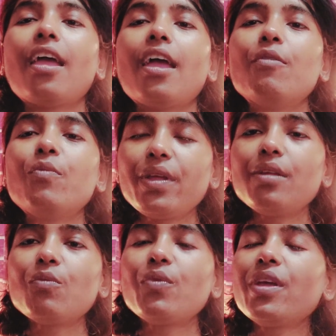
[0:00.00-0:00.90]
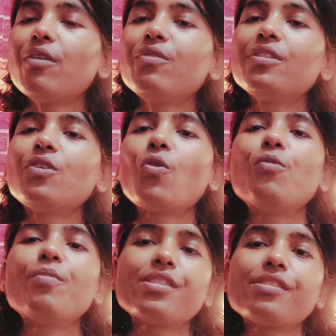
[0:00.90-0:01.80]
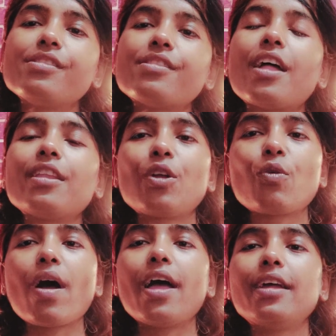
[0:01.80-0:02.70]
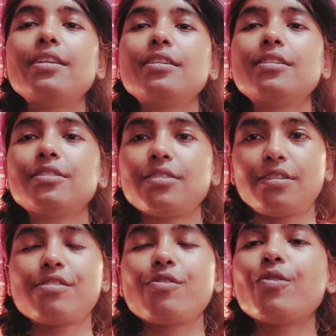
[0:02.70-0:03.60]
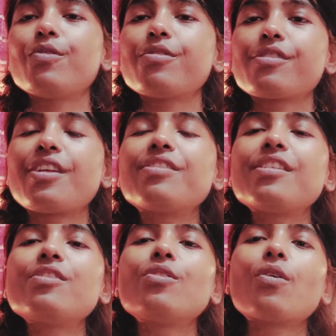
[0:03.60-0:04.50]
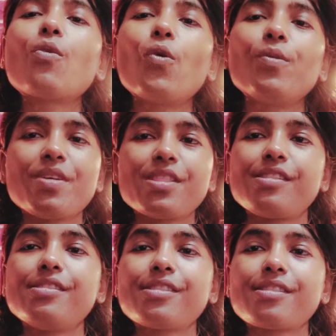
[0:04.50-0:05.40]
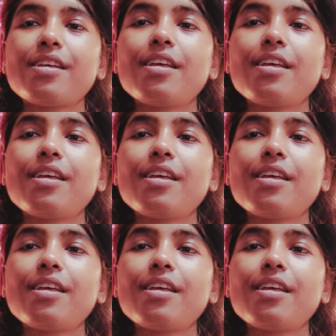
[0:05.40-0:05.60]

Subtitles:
Wherever the core muscles are required, so strengthen the core muscles.